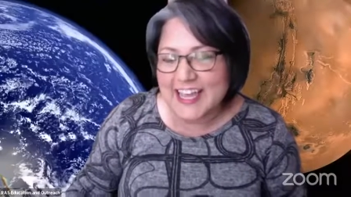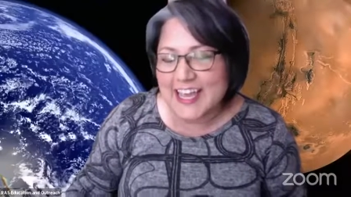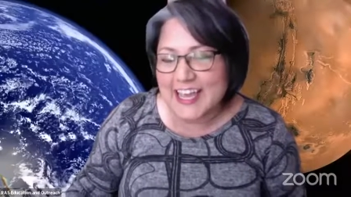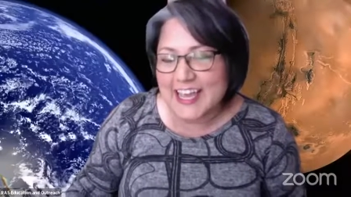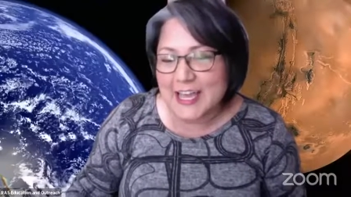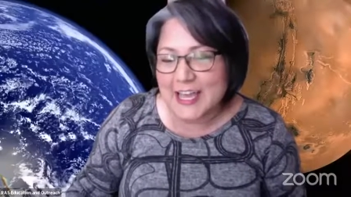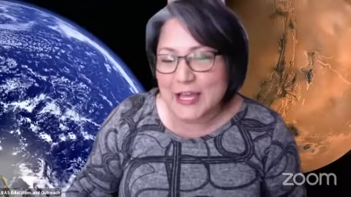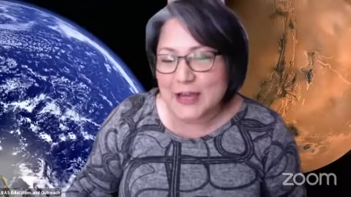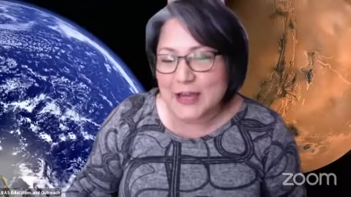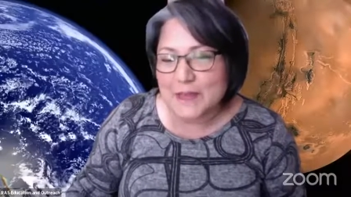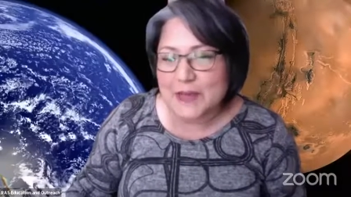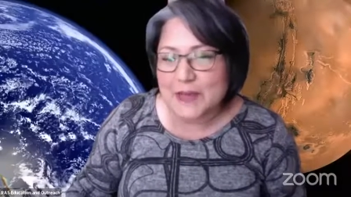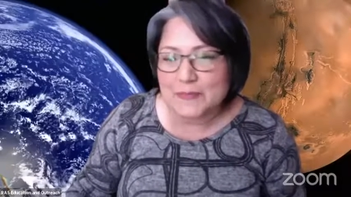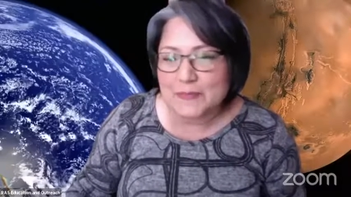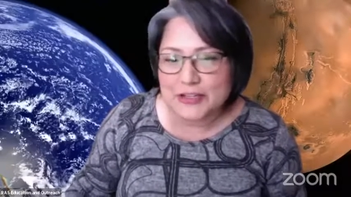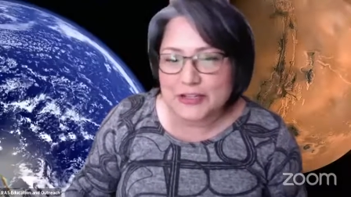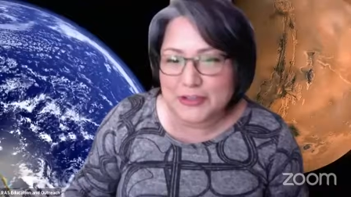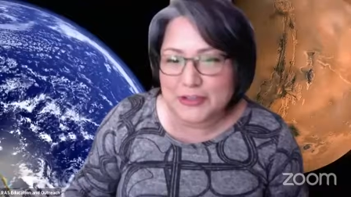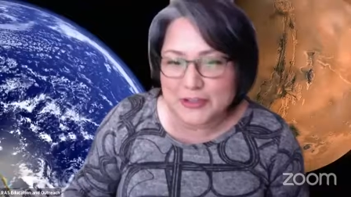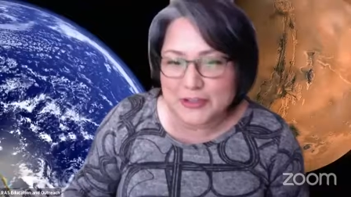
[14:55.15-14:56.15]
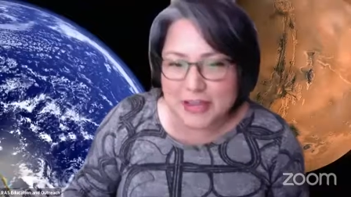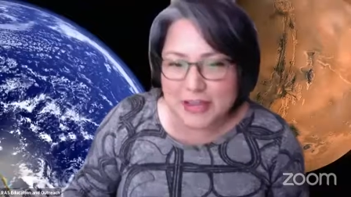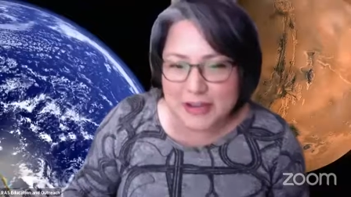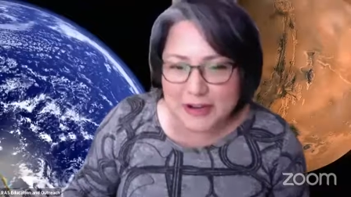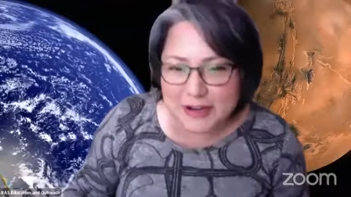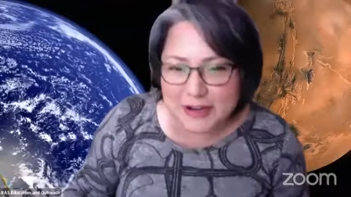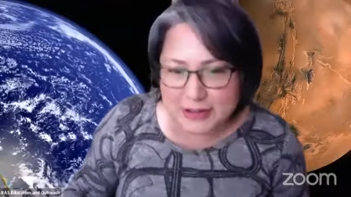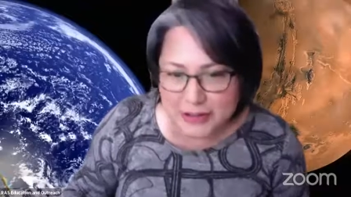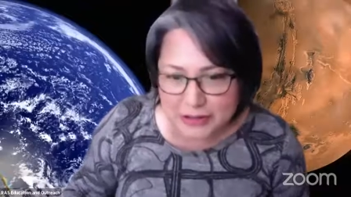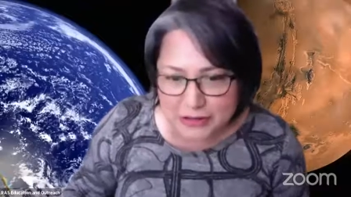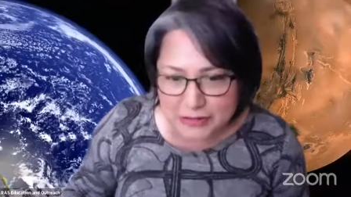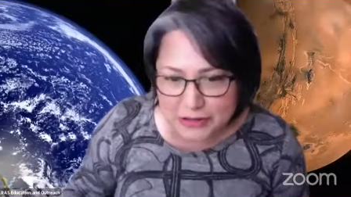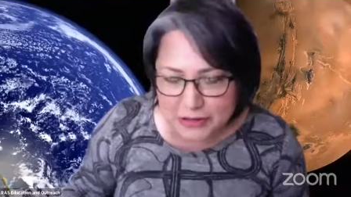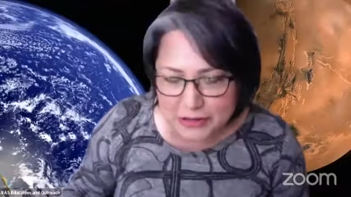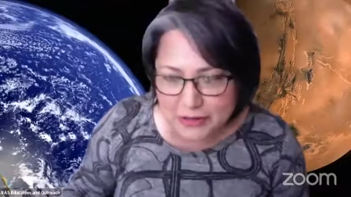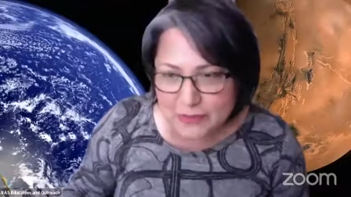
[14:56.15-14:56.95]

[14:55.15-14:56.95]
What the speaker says: And when you do that on YouTube,